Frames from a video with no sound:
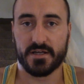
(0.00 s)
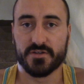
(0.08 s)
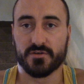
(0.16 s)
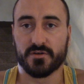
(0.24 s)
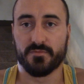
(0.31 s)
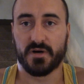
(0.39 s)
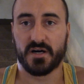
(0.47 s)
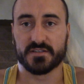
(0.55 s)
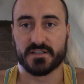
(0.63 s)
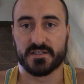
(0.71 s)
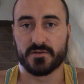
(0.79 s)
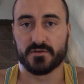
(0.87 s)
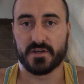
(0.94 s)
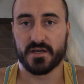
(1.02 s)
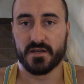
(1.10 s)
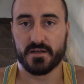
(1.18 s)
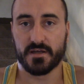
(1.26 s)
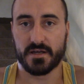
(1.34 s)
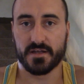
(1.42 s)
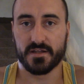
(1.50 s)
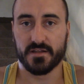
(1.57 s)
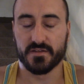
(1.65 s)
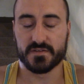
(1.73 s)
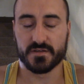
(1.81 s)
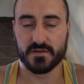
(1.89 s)
and you can pass it, okay?
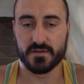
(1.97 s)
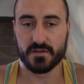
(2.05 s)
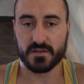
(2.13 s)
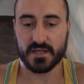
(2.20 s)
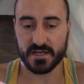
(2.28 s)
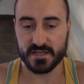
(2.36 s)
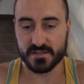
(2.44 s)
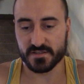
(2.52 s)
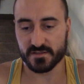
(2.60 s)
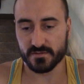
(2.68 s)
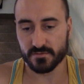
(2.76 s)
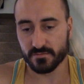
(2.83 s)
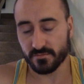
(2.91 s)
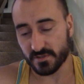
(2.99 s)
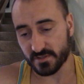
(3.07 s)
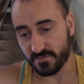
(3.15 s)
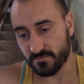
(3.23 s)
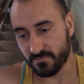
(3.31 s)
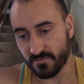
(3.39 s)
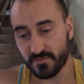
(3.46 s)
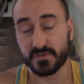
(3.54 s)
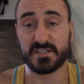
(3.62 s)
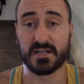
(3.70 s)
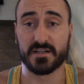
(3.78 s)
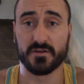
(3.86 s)
And that is, as a
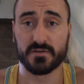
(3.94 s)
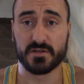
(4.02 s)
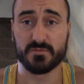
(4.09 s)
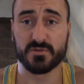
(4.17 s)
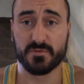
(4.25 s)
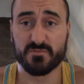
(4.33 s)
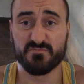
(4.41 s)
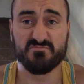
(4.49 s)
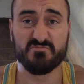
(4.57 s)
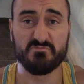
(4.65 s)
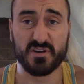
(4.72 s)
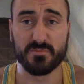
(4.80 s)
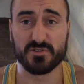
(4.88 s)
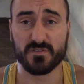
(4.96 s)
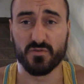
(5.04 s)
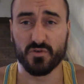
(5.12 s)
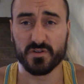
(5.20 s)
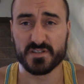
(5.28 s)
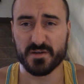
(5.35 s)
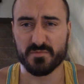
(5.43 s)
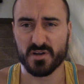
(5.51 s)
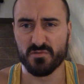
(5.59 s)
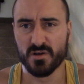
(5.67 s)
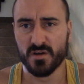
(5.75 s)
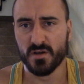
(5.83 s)
pretty much a fourth tip
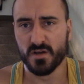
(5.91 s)
now,